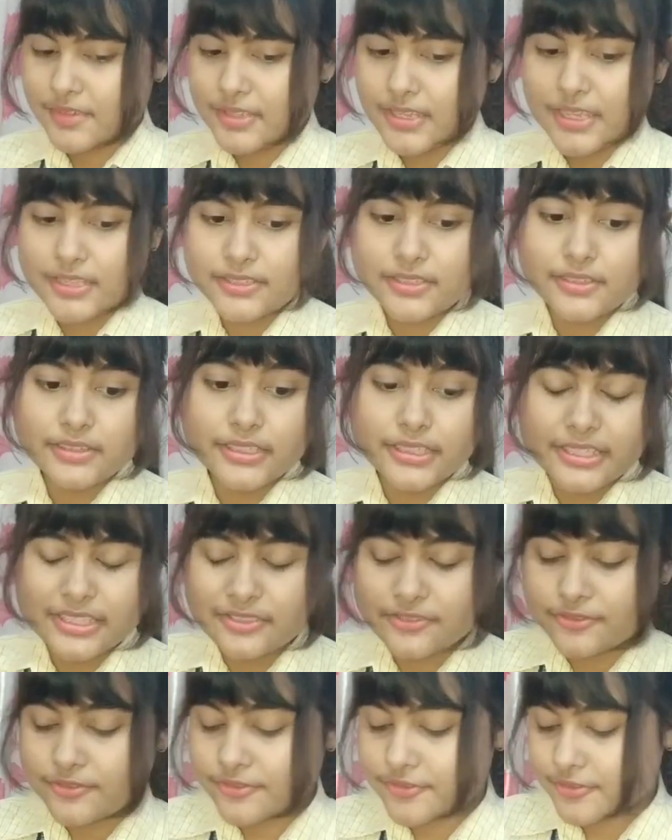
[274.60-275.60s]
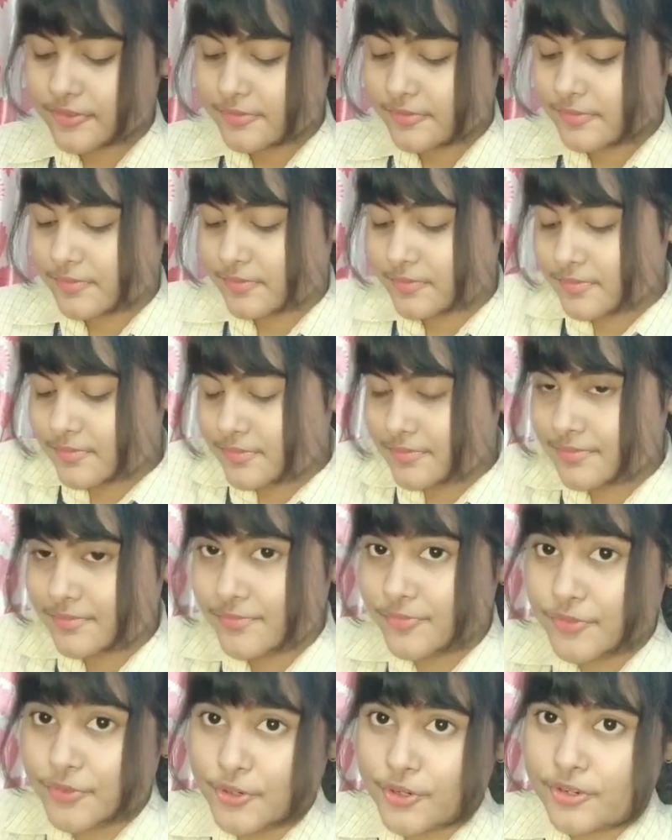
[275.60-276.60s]
and then leave
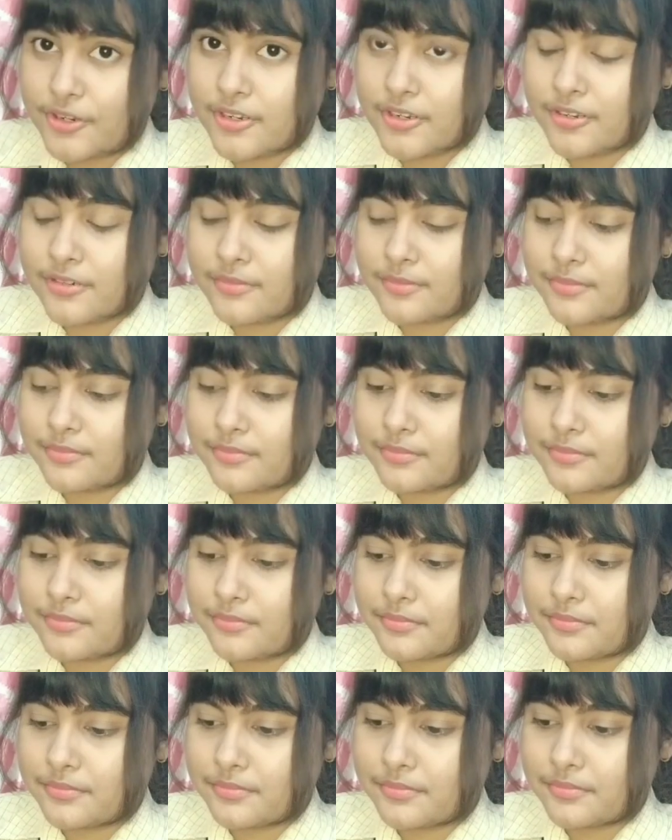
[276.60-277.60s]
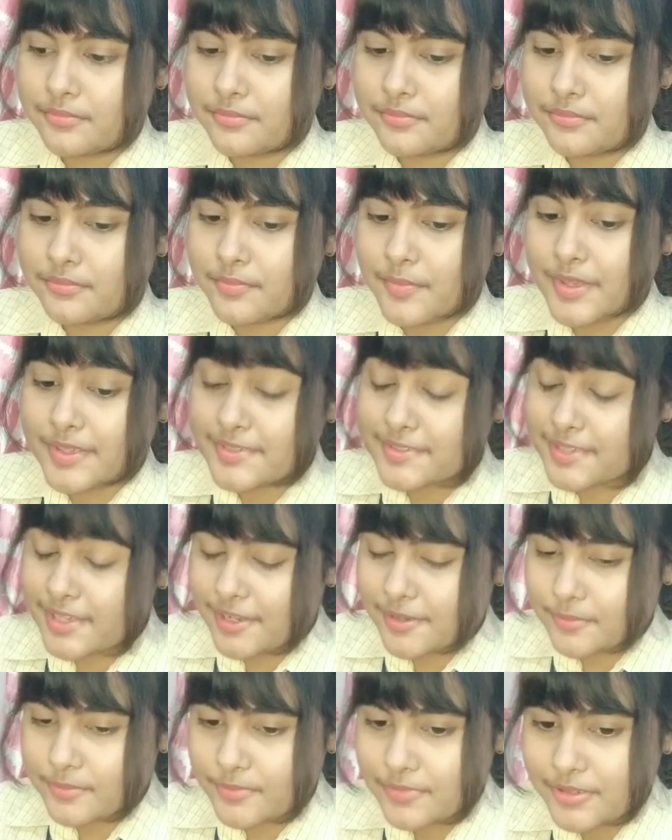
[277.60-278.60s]
for exam.